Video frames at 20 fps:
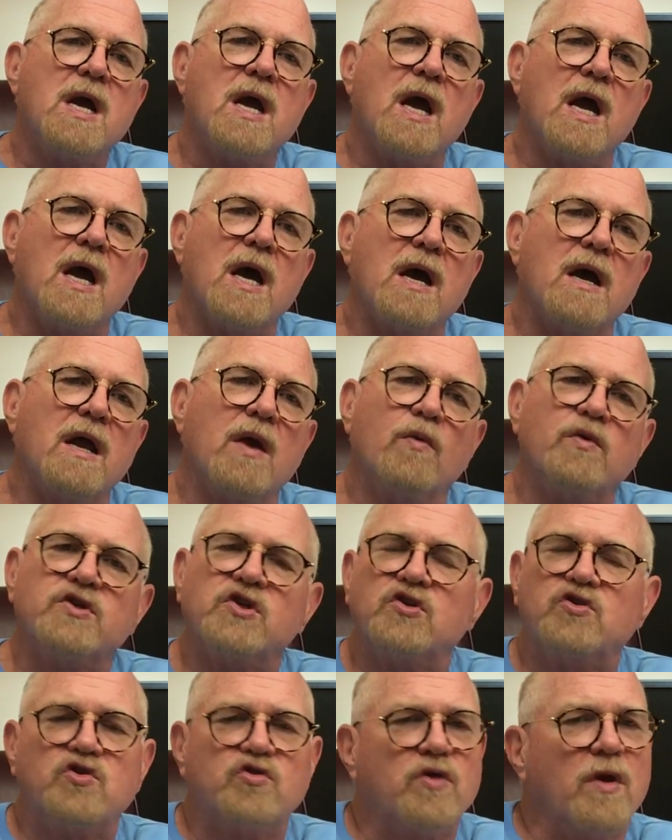It
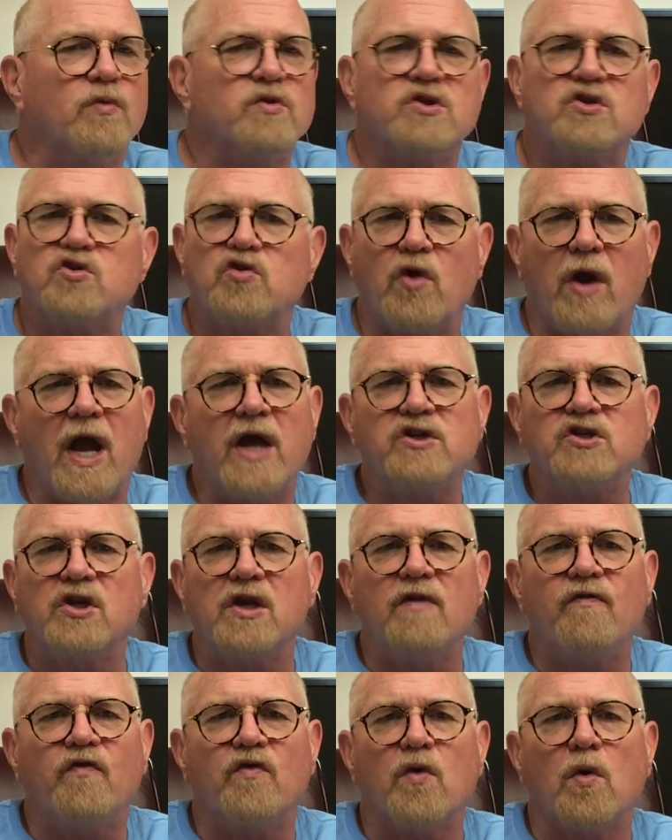was
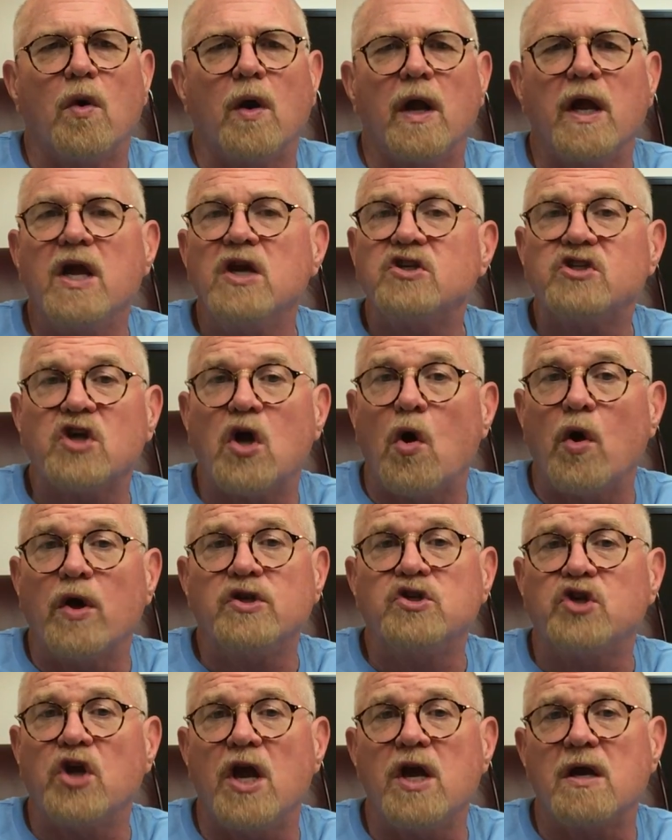tragedy for Esau
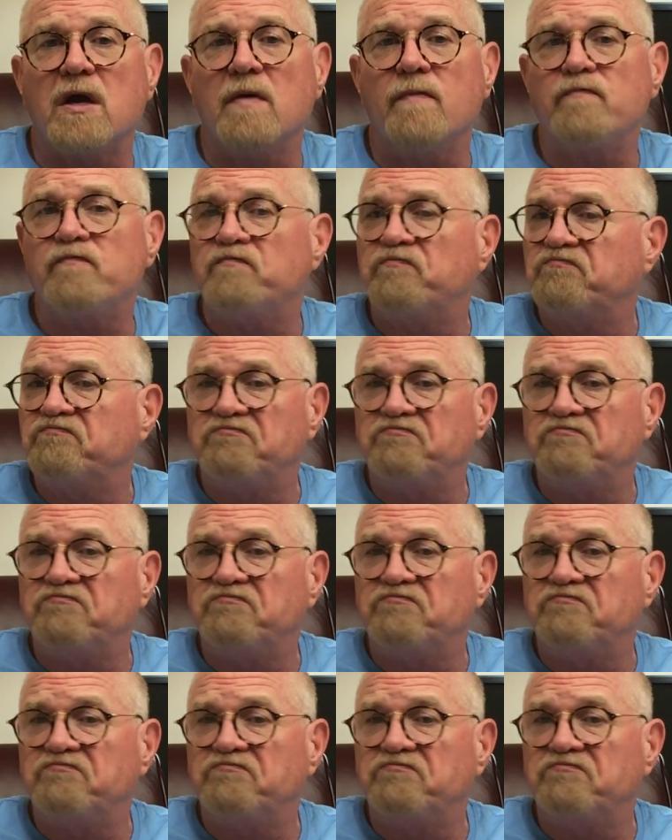and Jacob.